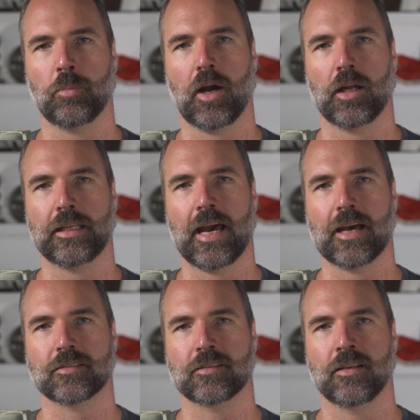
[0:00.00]

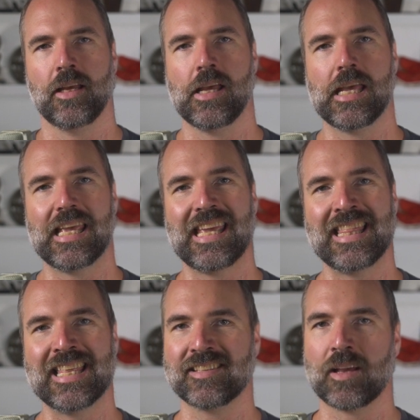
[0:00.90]
Podcast.
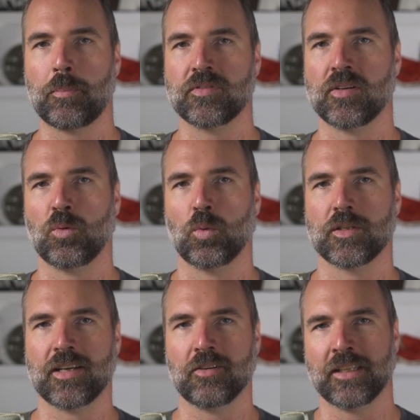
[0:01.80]
In this episode, we're
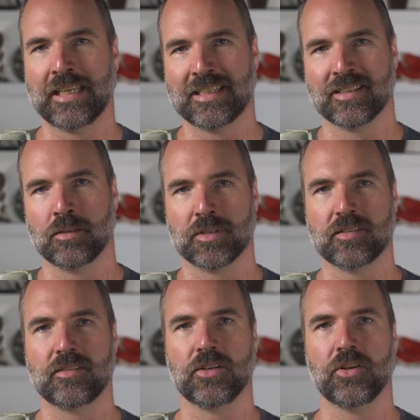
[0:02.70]
delving into the
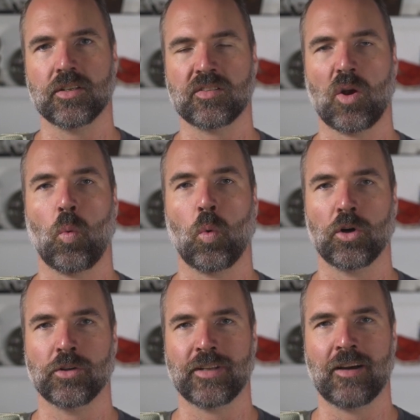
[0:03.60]
mysterious
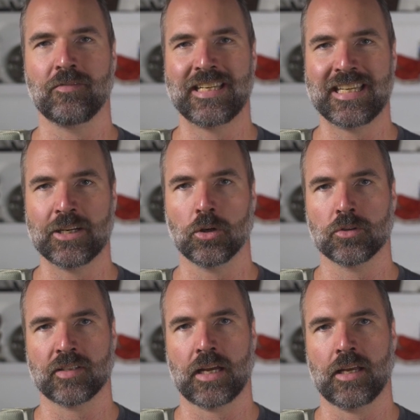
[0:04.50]
world of
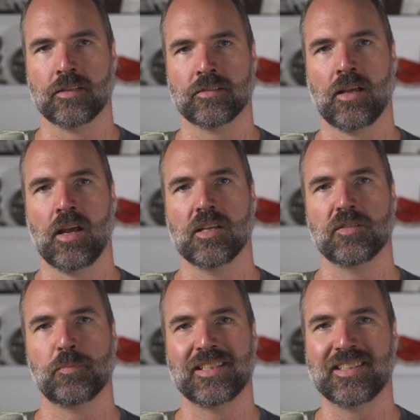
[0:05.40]
neuroscience,
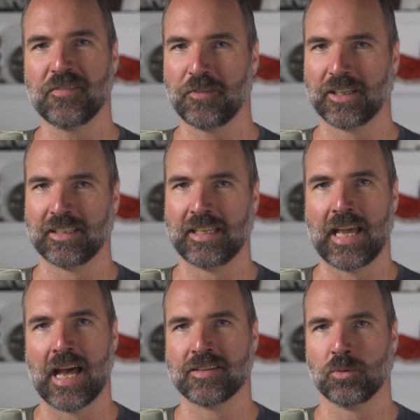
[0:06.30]

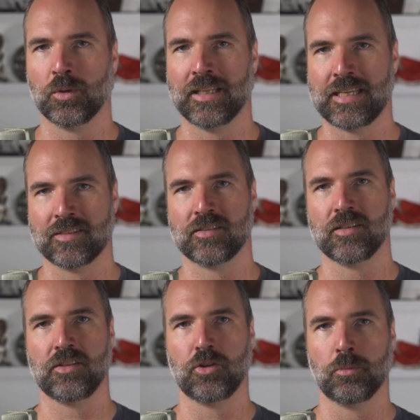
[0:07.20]
specifically as it relates
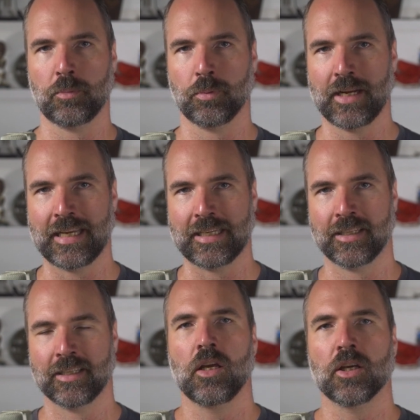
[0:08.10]
to the human
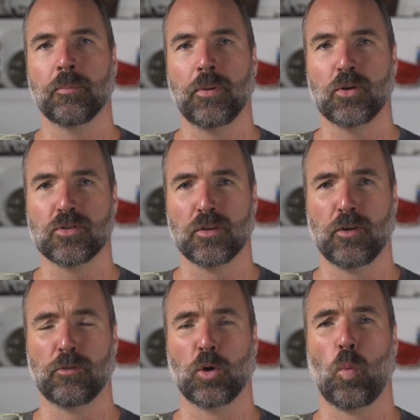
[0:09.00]
brain. Composed of
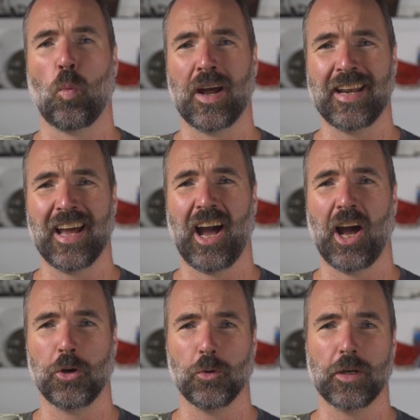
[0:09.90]
over
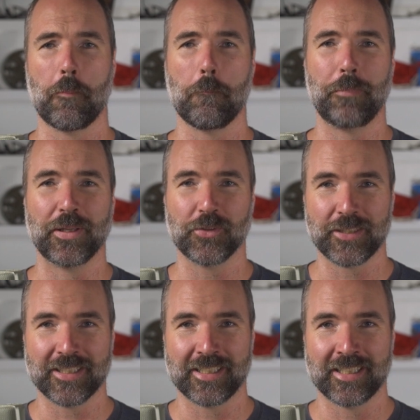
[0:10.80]
100
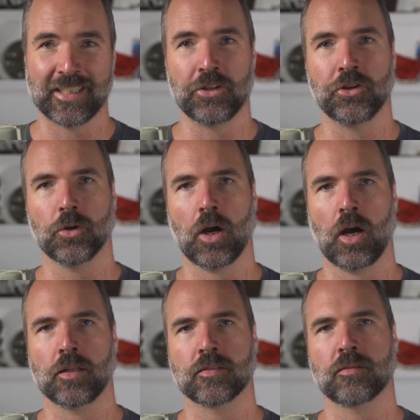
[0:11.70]
billion
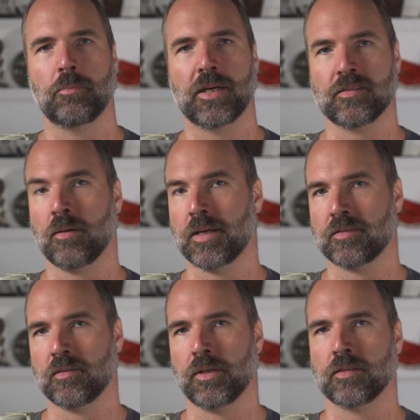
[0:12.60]
neurons, by some
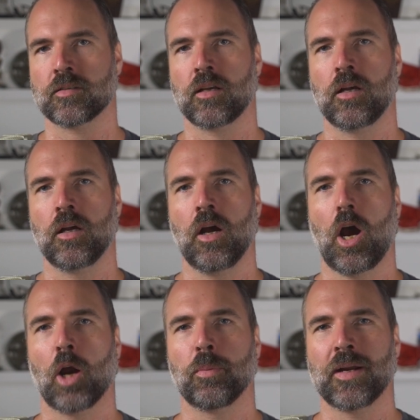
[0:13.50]
estimates,
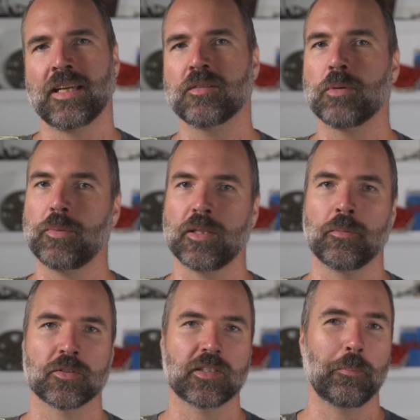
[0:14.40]
our brains may be the
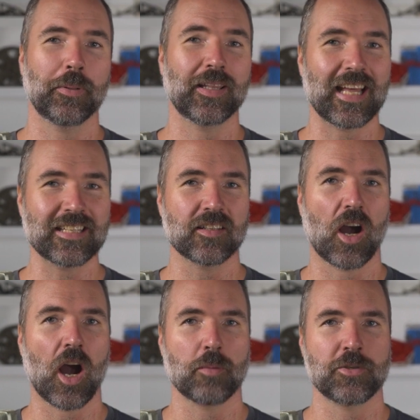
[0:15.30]
most complex
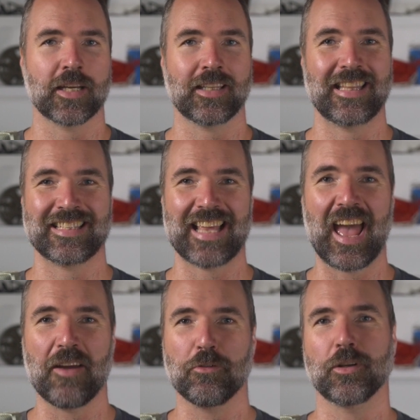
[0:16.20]
object that's
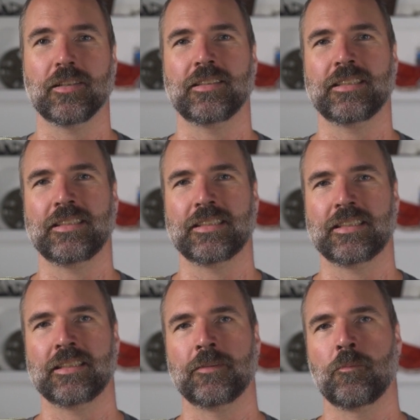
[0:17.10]
ever
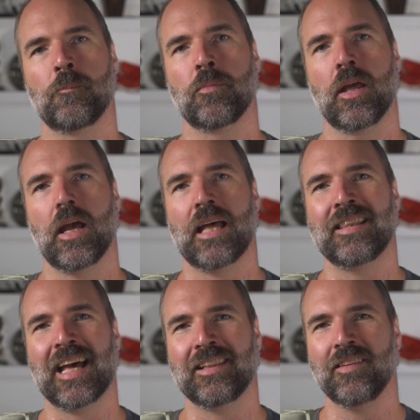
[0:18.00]
existed. And
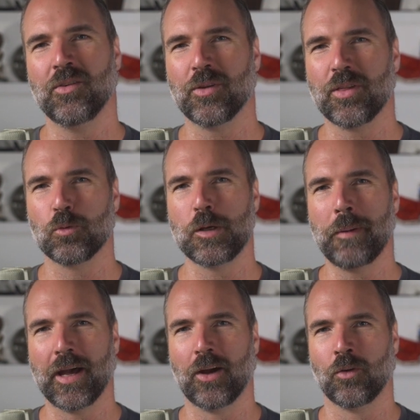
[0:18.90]
that little
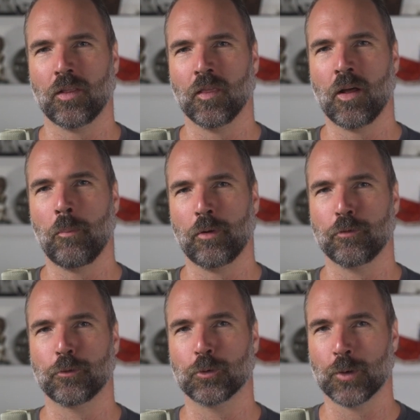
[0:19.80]
3-pound lump
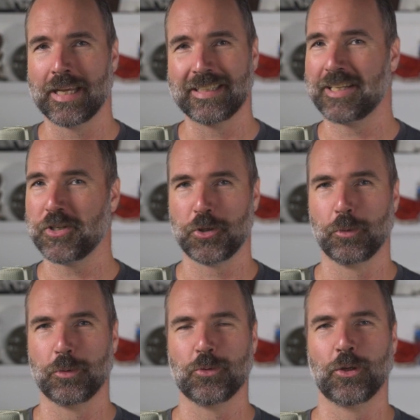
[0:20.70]
of gray
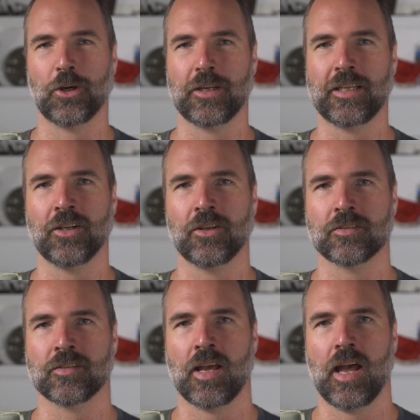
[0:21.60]
tissue between our
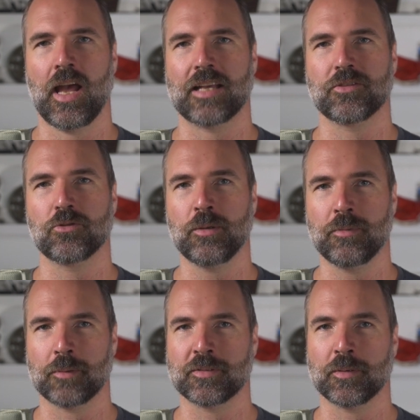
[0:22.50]
ears has
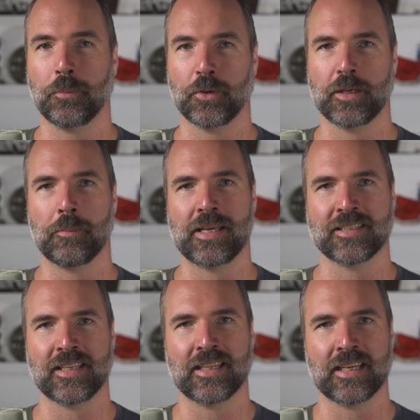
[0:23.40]
dreamed up some pretty
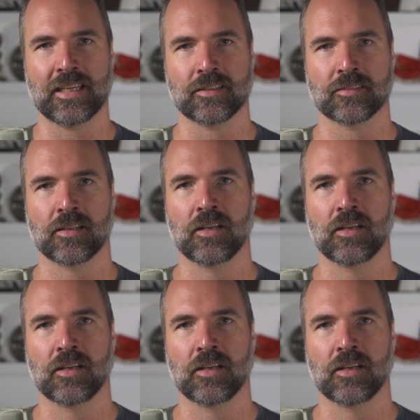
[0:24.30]
amazing things,